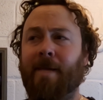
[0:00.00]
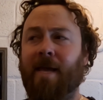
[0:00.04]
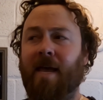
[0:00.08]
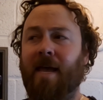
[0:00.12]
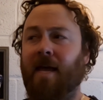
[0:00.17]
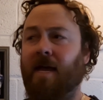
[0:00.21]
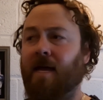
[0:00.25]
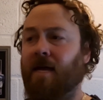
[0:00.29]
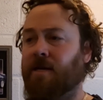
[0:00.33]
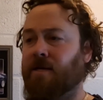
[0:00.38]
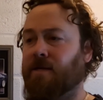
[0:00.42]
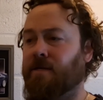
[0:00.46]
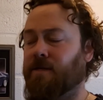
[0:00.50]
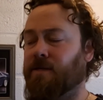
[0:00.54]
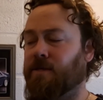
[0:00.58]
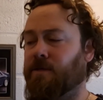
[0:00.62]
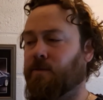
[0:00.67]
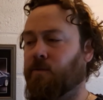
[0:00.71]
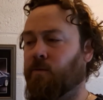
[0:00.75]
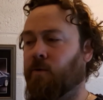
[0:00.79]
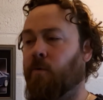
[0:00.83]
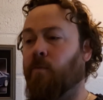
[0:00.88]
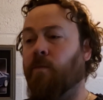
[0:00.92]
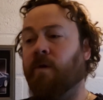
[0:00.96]
And
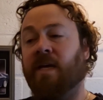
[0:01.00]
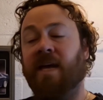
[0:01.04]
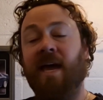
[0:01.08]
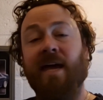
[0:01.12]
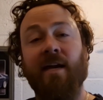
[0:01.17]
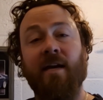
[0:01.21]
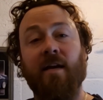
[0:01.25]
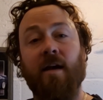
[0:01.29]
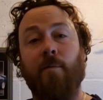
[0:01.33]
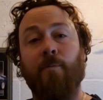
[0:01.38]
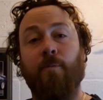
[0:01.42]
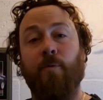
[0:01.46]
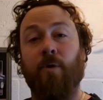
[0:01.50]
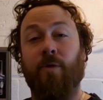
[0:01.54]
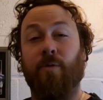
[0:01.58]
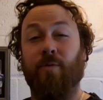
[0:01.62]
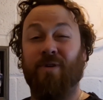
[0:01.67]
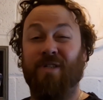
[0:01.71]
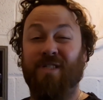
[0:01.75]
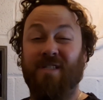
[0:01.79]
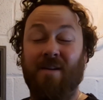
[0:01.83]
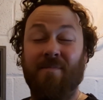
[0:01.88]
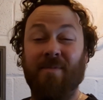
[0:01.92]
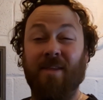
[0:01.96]
what we ended up with
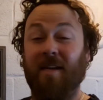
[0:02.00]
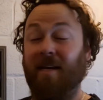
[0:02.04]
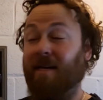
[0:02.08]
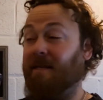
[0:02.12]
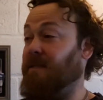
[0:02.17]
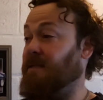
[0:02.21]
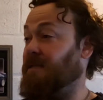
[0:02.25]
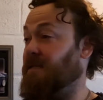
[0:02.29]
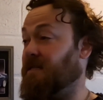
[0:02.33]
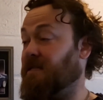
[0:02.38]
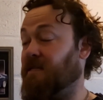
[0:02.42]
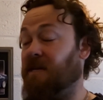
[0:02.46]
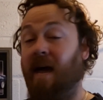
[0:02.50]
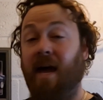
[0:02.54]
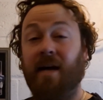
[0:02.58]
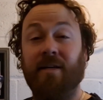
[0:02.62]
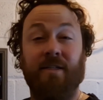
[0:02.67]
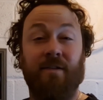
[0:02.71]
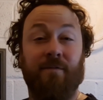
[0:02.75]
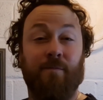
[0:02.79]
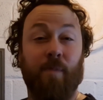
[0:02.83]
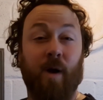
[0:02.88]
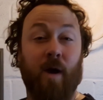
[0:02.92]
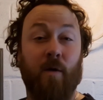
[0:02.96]
was something, it's the
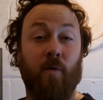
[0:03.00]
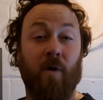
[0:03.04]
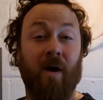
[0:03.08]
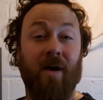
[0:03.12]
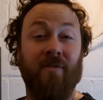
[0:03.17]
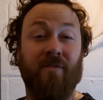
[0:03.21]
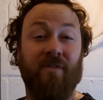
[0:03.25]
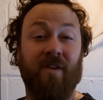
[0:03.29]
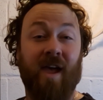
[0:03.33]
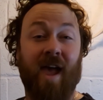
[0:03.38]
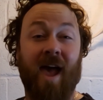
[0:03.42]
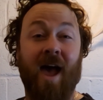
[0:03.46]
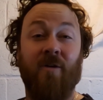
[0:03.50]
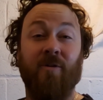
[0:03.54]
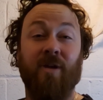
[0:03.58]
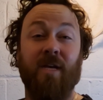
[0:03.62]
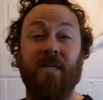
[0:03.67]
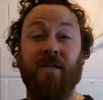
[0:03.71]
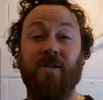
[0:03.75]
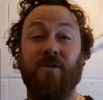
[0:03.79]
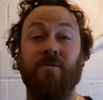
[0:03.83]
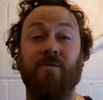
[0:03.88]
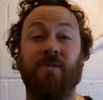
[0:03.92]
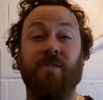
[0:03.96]
size of my wife's Audi
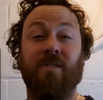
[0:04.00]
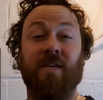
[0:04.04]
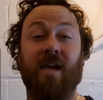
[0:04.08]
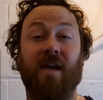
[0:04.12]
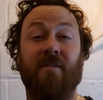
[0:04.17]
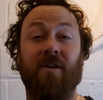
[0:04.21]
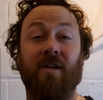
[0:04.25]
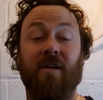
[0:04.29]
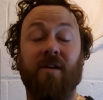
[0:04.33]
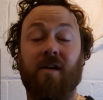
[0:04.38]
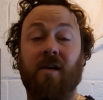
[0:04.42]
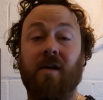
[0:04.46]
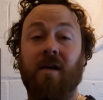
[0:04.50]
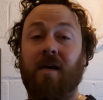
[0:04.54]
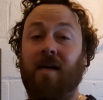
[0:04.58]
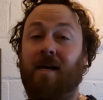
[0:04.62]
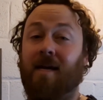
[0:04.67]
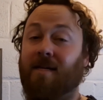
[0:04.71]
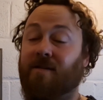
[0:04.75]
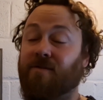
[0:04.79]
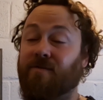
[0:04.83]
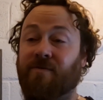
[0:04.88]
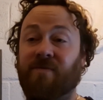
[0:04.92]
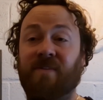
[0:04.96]
Q7.
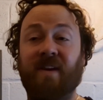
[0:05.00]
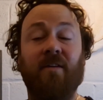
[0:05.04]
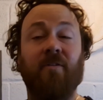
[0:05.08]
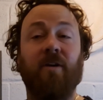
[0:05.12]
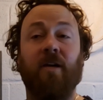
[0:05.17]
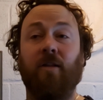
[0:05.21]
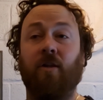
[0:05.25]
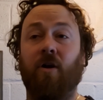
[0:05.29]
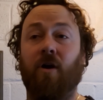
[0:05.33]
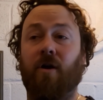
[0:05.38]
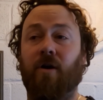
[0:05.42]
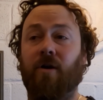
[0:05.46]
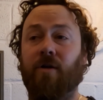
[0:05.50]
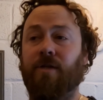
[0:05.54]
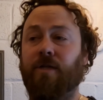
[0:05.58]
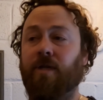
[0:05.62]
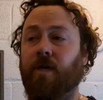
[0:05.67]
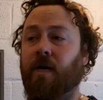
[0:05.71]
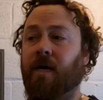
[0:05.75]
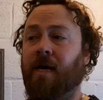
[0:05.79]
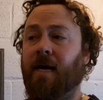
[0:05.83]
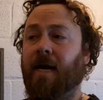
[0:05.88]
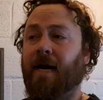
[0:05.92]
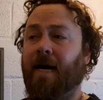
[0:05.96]
It's very large.
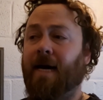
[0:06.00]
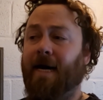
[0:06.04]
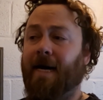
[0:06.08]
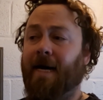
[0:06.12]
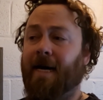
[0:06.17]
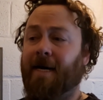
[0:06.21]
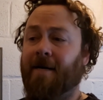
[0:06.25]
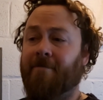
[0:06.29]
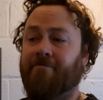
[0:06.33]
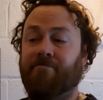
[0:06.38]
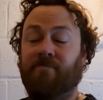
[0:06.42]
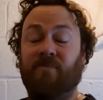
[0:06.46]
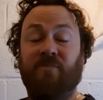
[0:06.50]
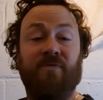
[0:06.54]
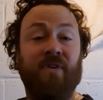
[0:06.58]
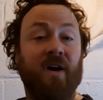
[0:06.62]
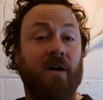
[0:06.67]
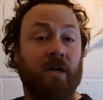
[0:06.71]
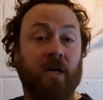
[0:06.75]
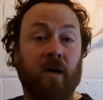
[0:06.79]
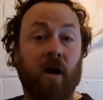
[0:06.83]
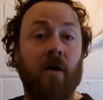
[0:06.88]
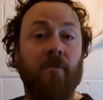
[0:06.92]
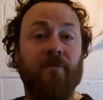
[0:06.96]

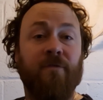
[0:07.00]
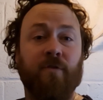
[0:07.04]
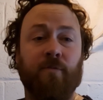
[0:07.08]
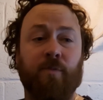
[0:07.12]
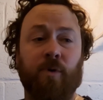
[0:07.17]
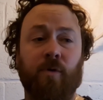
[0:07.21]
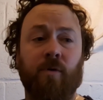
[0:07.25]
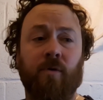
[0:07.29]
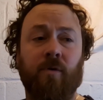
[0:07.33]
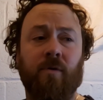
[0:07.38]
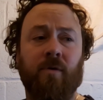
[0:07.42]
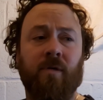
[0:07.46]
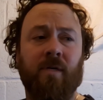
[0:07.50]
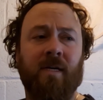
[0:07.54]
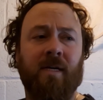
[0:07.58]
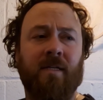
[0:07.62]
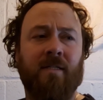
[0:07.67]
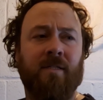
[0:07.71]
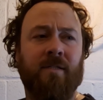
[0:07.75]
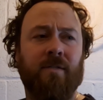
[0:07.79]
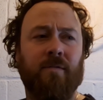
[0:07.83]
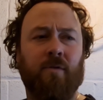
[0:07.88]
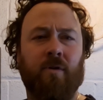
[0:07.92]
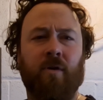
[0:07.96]
Very comfortable.
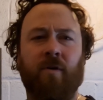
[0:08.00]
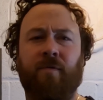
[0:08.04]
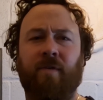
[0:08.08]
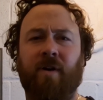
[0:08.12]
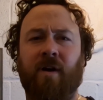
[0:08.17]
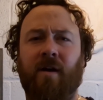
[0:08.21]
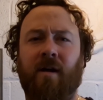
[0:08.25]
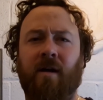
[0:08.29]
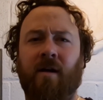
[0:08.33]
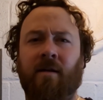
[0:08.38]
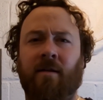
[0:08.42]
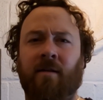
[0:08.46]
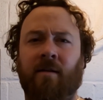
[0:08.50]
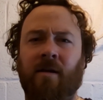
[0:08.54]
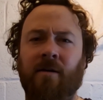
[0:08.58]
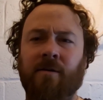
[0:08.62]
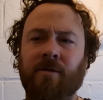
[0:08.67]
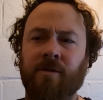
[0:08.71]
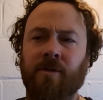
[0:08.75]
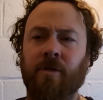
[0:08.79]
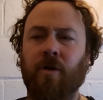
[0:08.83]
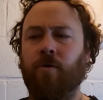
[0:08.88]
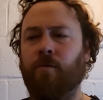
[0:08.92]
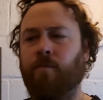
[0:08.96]
It's sort of a
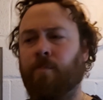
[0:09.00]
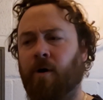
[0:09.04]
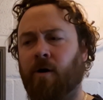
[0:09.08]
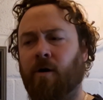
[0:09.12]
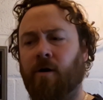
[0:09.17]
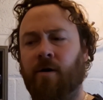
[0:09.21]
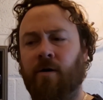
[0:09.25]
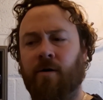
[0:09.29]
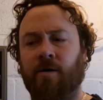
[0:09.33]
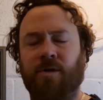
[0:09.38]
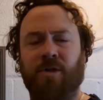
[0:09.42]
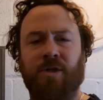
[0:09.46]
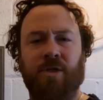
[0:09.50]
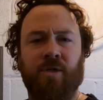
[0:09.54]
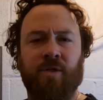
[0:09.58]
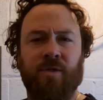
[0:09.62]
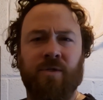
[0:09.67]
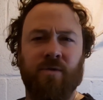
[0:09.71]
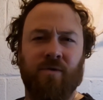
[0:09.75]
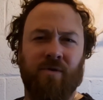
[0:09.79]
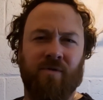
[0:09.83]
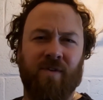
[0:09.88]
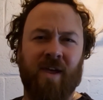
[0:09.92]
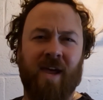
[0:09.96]
luxo barge
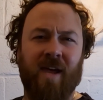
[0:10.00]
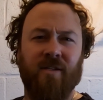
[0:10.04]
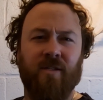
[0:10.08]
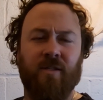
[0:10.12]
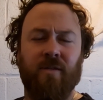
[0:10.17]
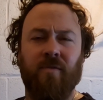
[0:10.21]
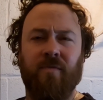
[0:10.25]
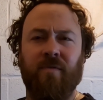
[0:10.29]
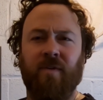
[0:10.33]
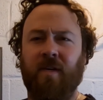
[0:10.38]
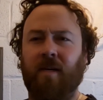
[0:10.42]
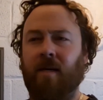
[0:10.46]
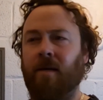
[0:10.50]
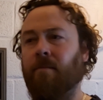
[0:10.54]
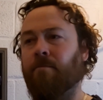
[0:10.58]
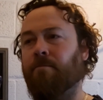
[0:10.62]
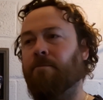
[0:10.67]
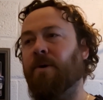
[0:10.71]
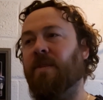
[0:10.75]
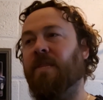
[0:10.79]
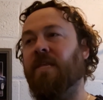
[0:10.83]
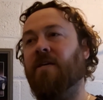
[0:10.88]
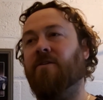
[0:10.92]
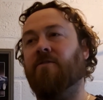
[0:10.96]
sort of SUV,
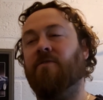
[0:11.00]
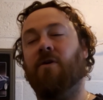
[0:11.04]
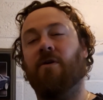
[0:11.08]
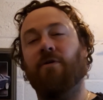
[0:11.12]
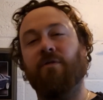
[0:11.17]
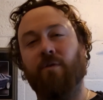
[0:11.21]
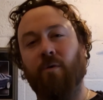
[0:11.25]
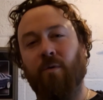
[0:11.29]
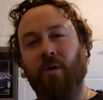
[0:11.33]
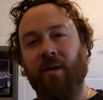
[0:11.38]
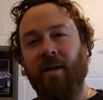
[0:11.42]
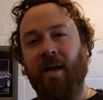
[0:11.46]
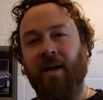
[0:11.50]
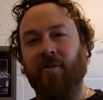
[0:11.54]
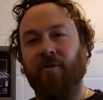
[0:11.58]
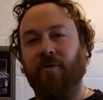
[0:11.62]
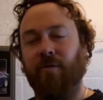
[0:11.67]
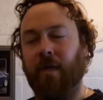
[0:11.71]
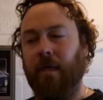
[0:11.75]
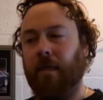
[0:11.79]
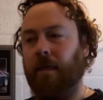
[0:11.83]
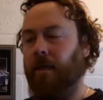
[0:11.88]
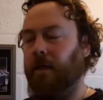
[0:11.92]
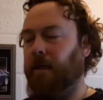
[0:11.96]
but it's also
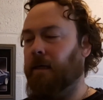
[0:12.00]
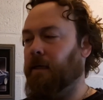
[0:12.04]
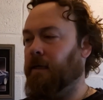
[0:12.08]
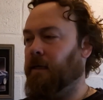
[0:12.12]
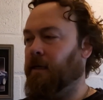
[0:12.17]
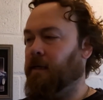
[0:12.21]
electric.